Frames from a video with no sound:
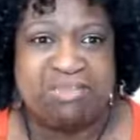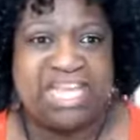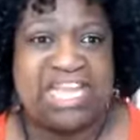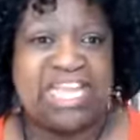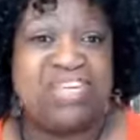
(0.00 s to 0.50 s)

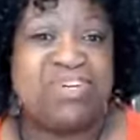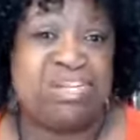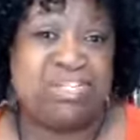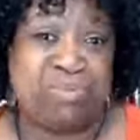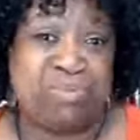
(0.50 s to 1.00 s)
and even on the
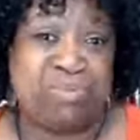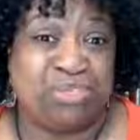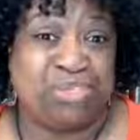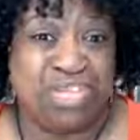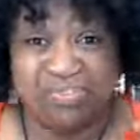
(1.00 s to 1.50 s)
part
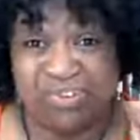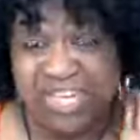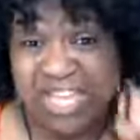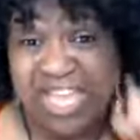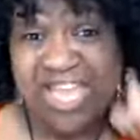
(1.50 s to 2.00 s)
of the
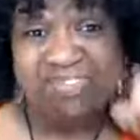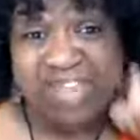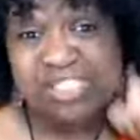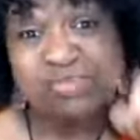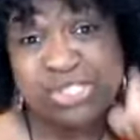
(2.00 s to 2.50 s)
recovery. And
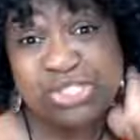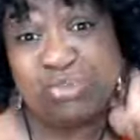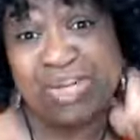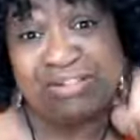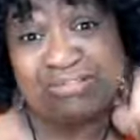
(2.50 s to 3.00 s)
that's what you want.